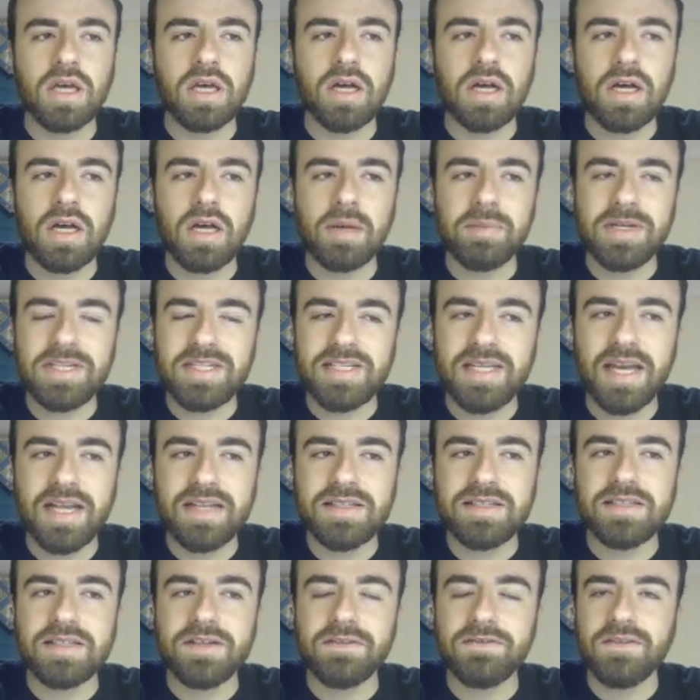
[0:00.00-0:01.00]
Um, it
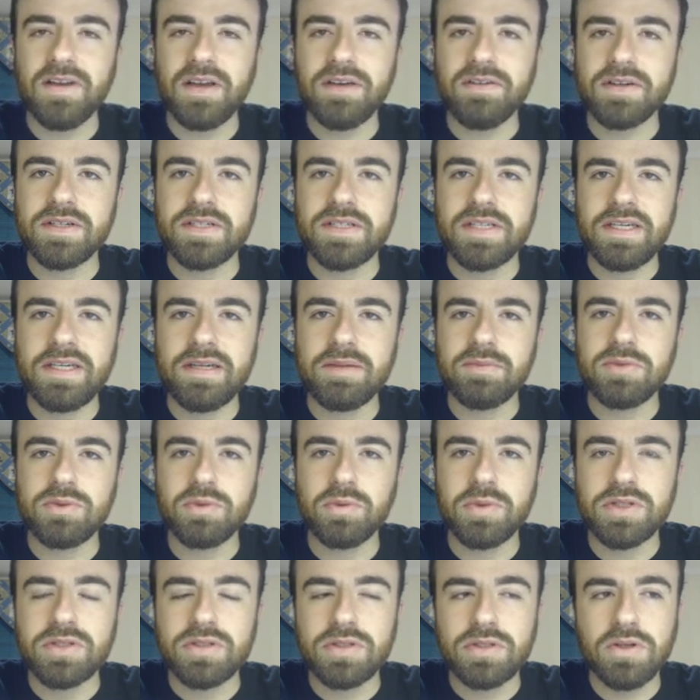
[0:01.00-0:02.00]
tends to favor teams
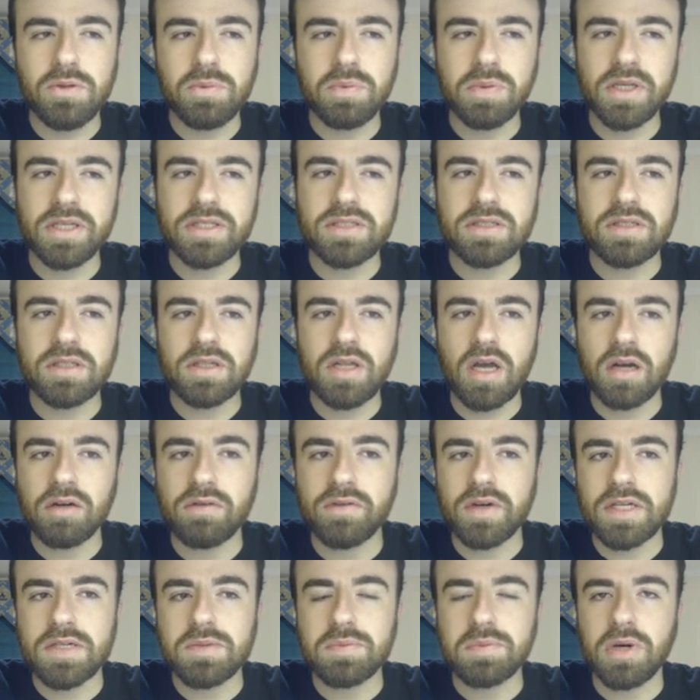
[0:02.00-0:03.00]
with 2 plus and
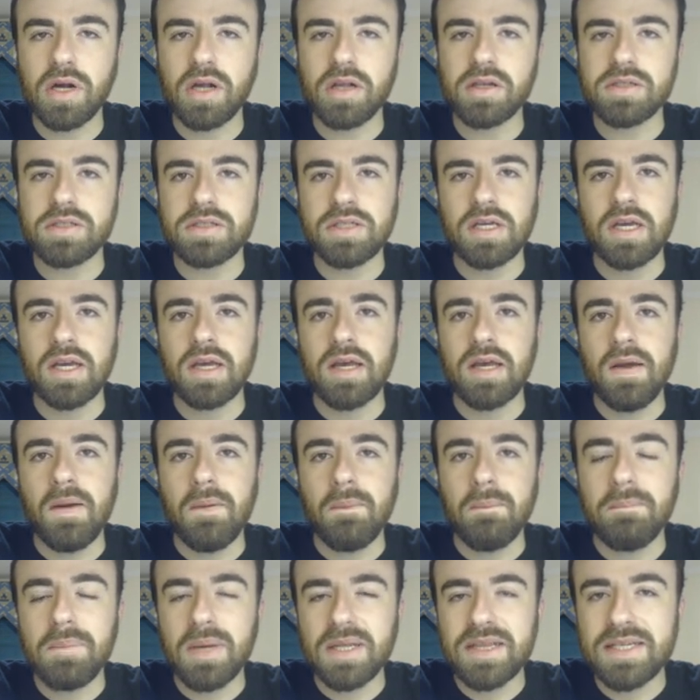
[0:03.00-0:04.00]
long-range brawlers,
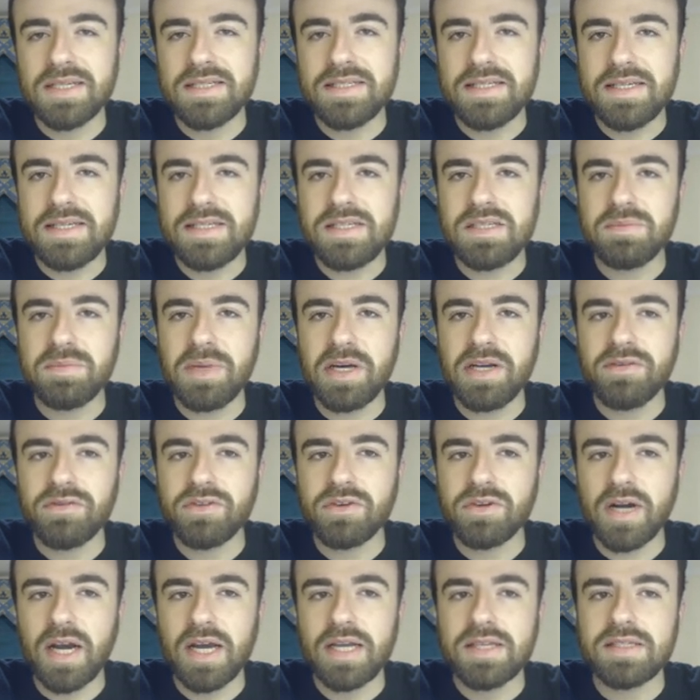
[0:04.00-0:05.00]
but the decent amount of
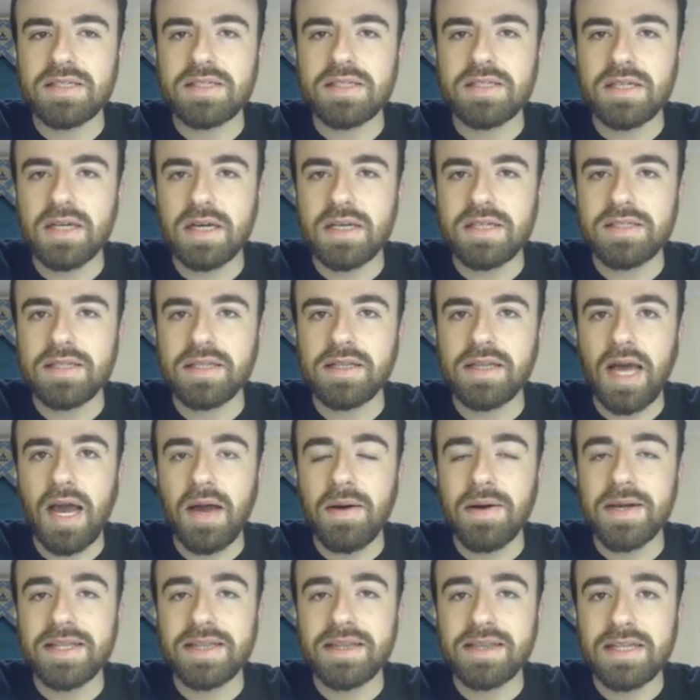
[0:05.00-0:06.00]
grass does
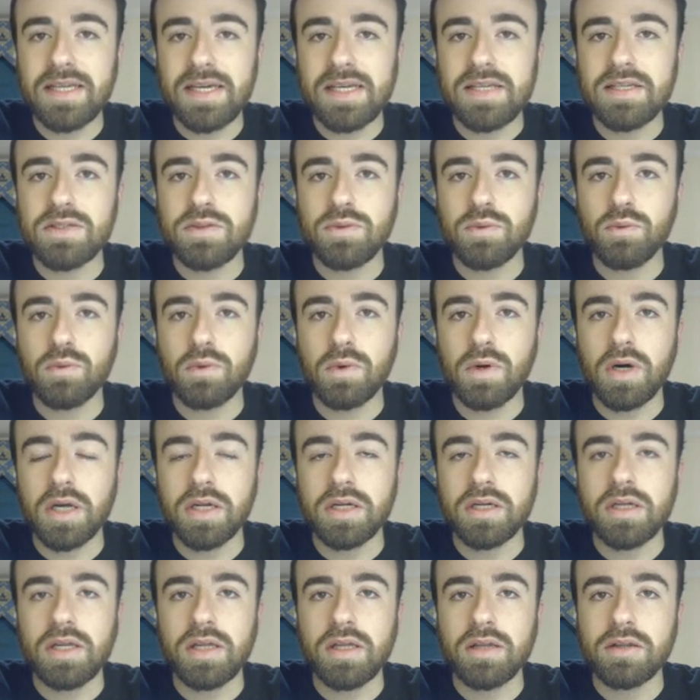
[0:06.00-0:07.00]
allow at least
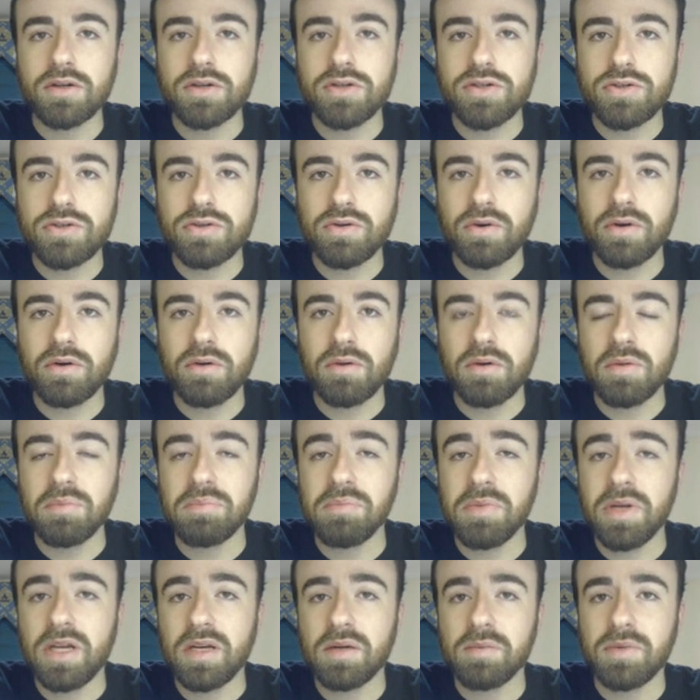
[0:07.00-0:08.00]
one either short or
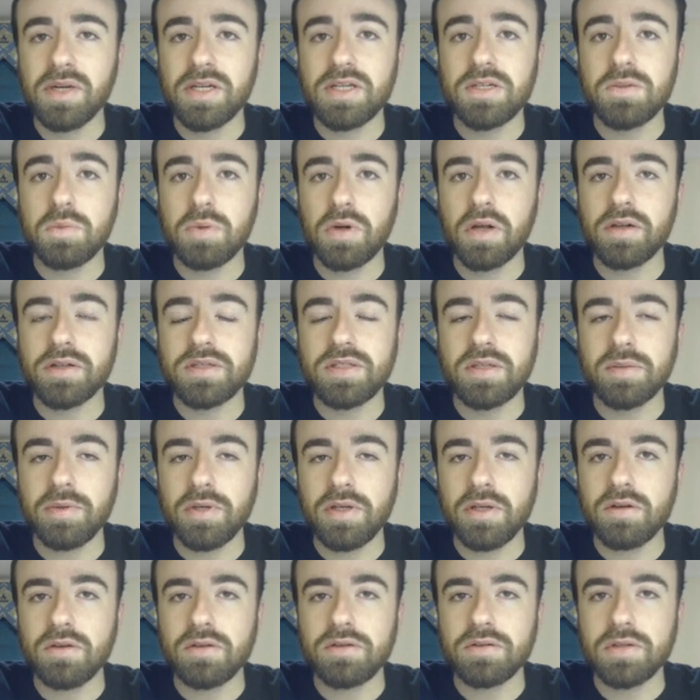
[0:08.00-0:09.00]
medium range brawler to be
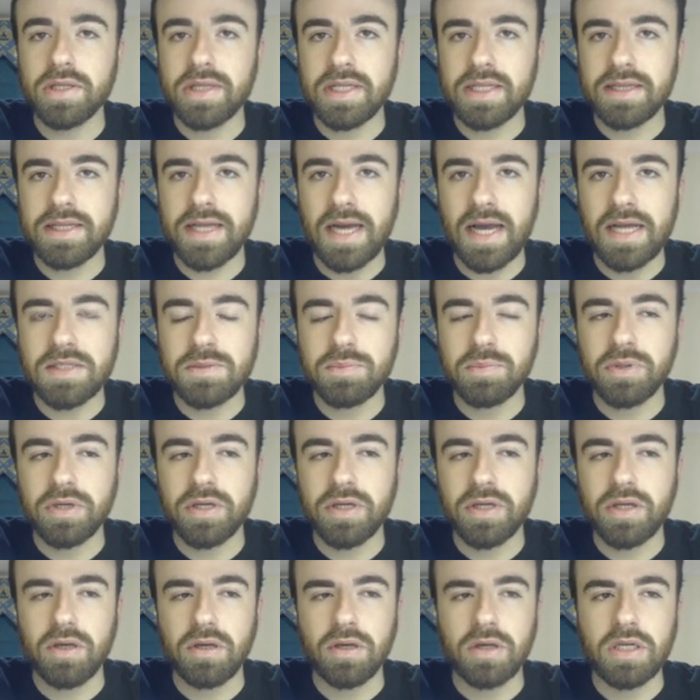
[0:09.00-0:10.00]
used, so I think that's
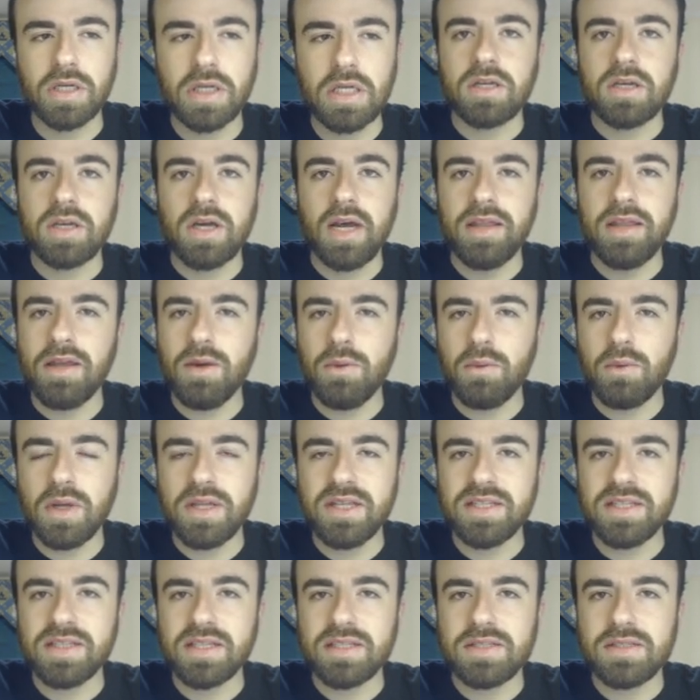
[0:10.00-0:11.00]
pretty good. I think
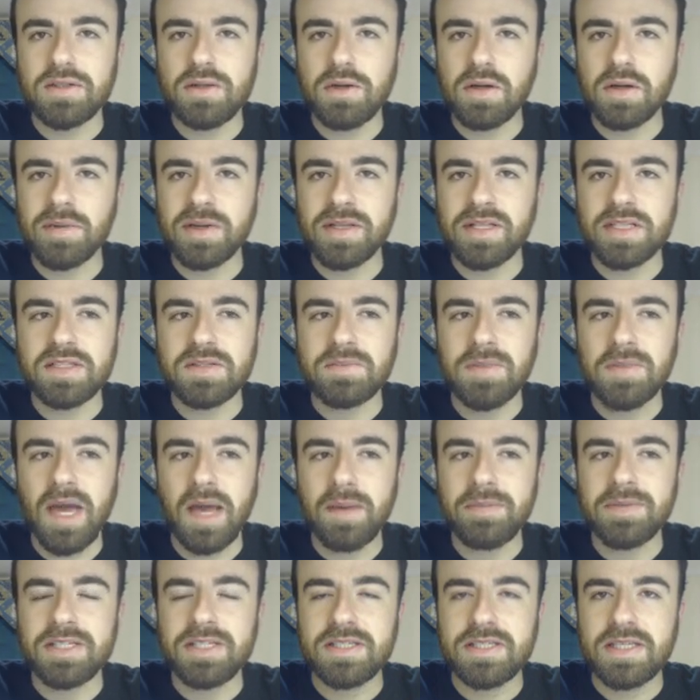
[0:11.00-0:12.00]
one thing that's annoying about this
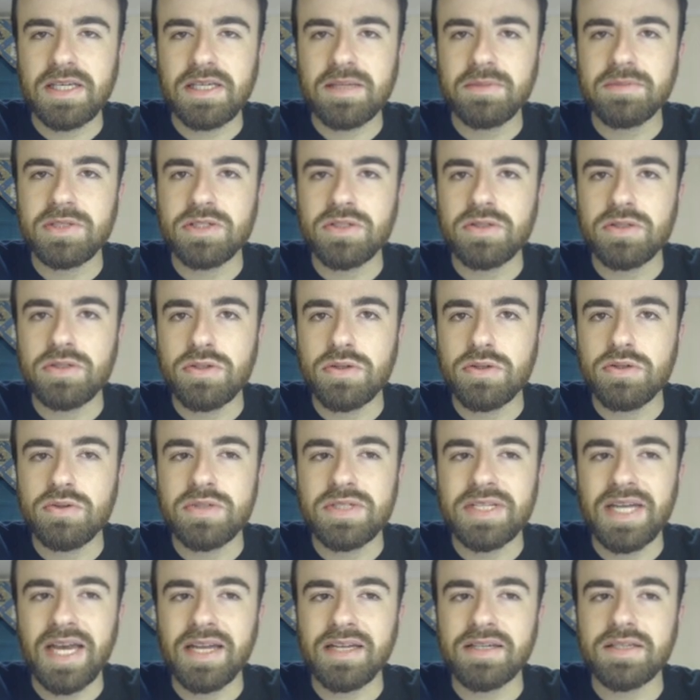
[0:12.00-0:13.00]
map is teams do
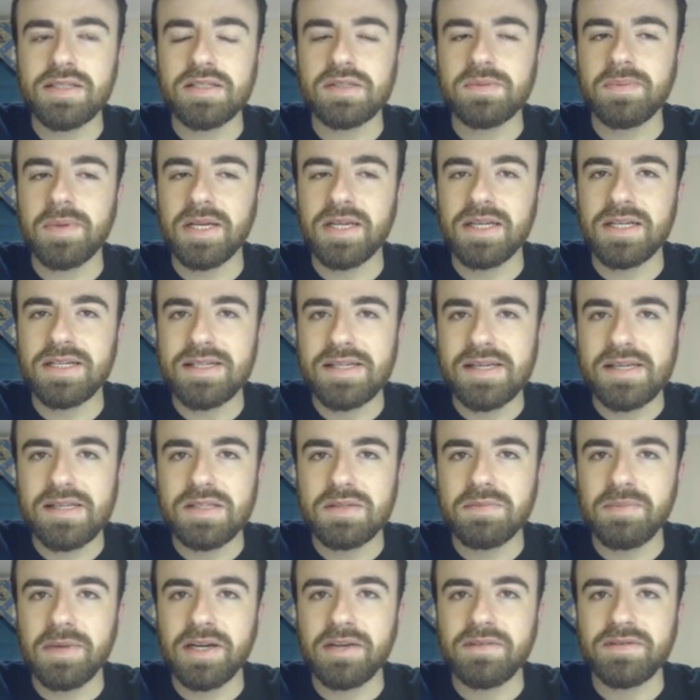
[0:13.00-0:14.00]
tend to spend a
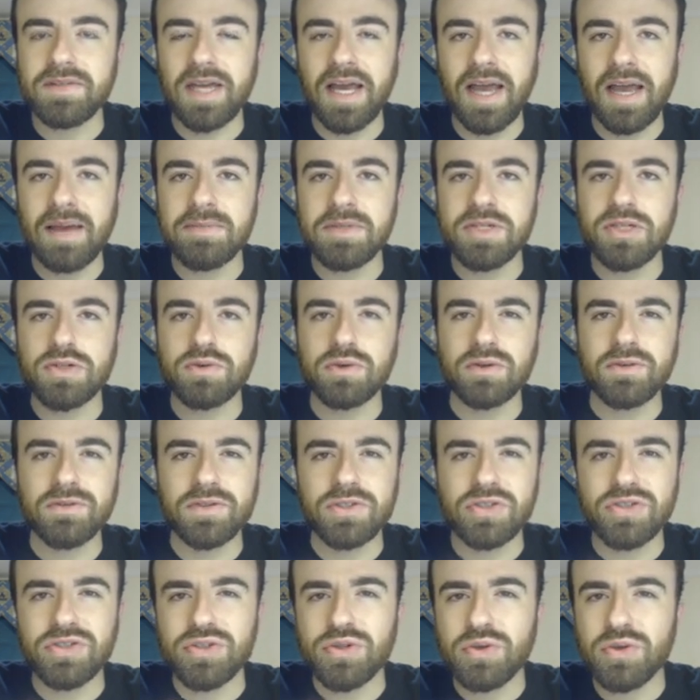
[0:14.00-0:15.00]
decent amount of time just sort
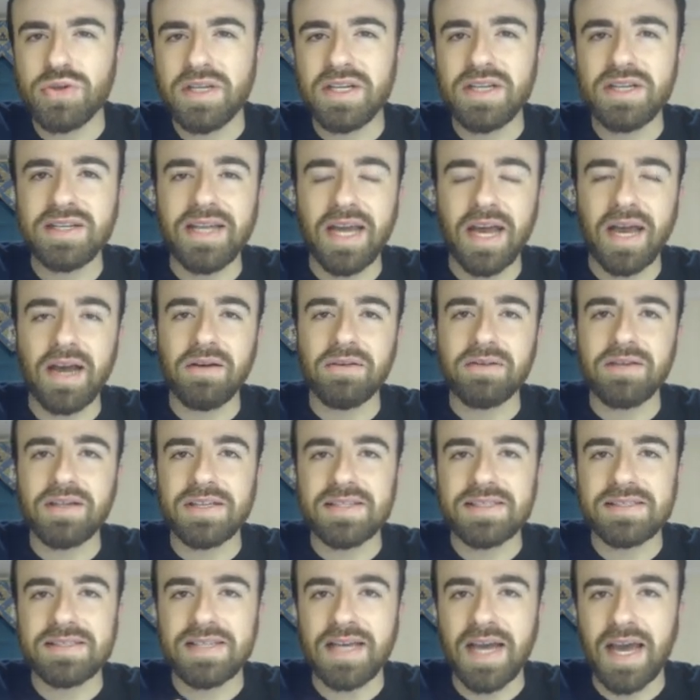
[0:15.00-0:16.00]
of shooting down
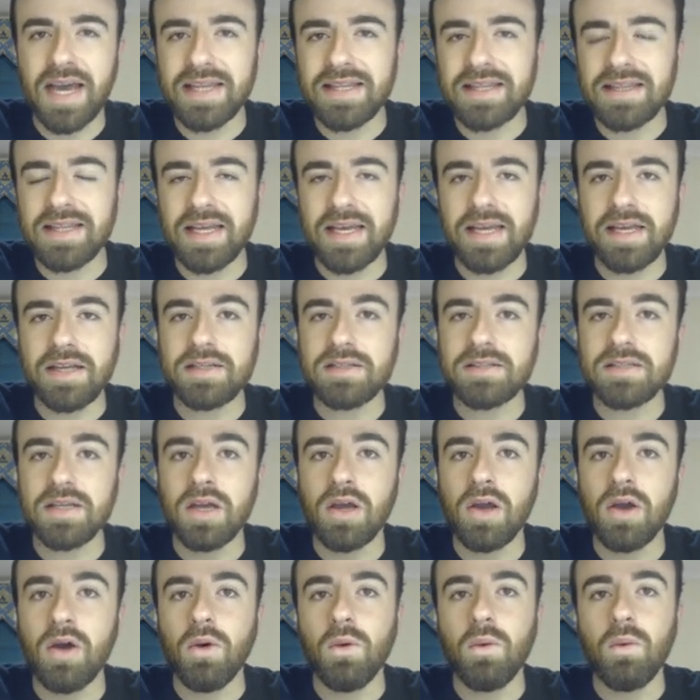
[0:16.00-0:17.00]
the side lanes,
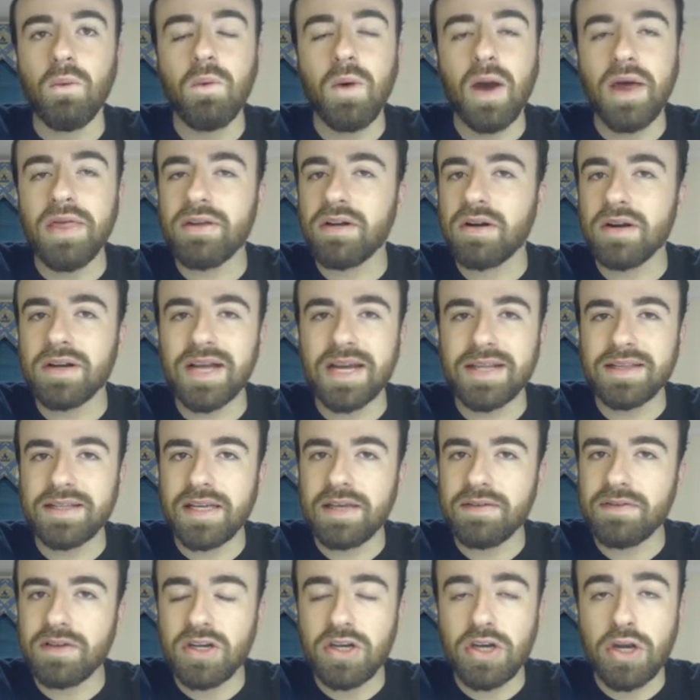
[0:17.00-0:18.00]
whether or not they
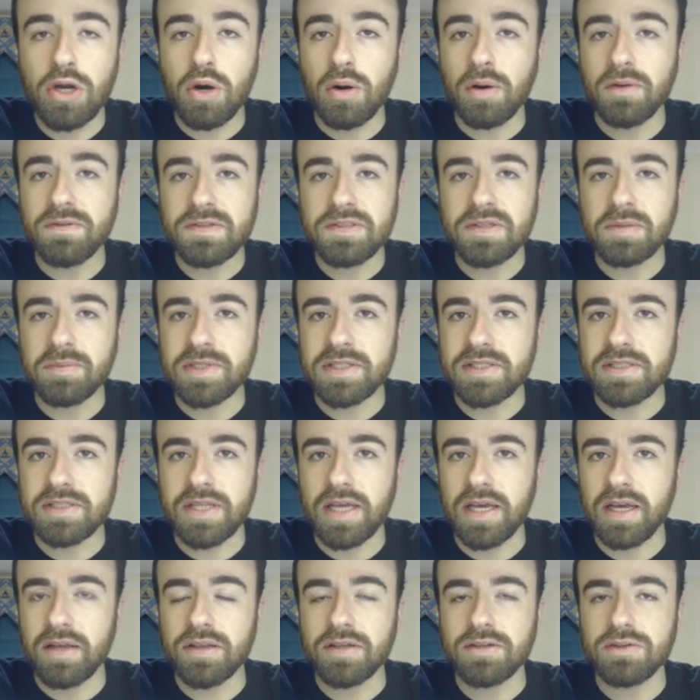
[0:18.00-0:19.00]
even know if someone's
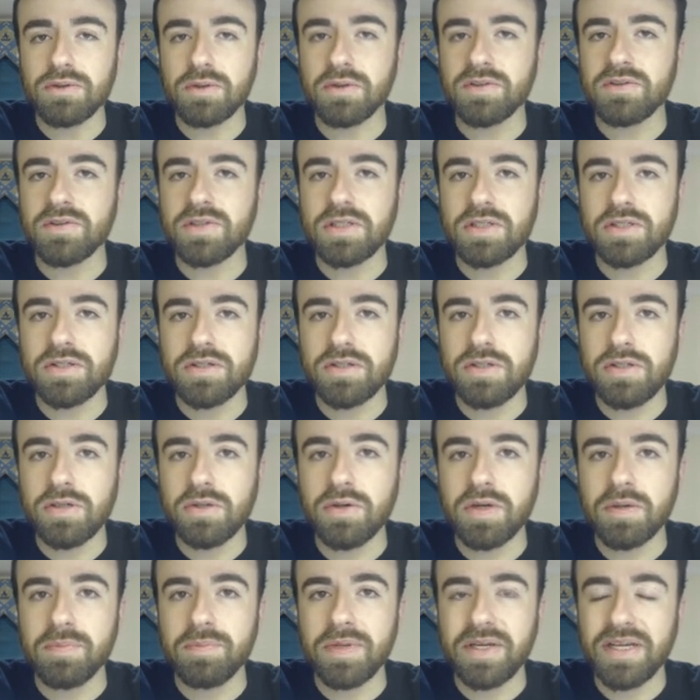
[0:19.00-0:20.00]
there. They sort of just
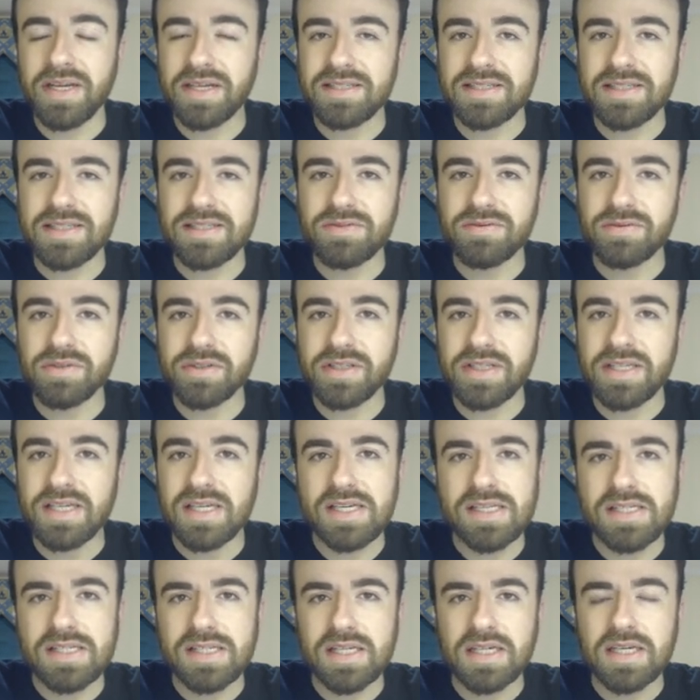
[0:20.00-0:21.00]
do it because it's really
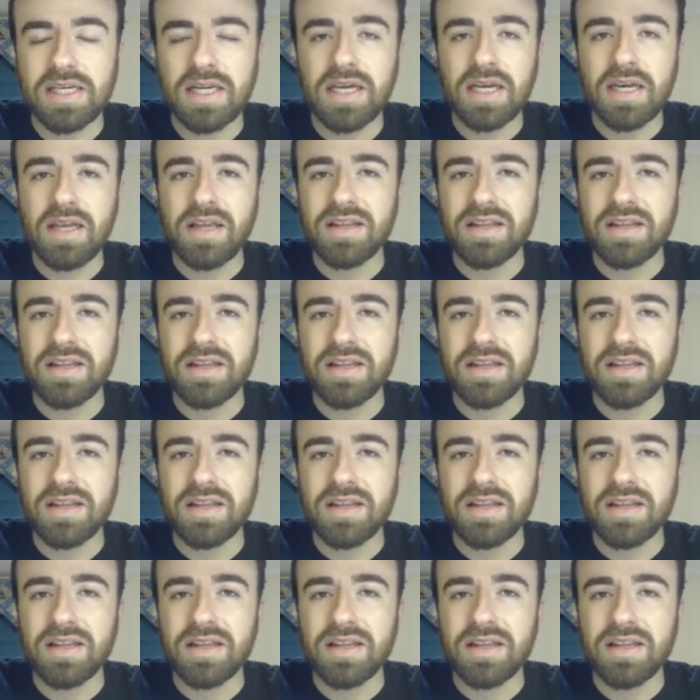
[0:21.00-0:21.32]
easy.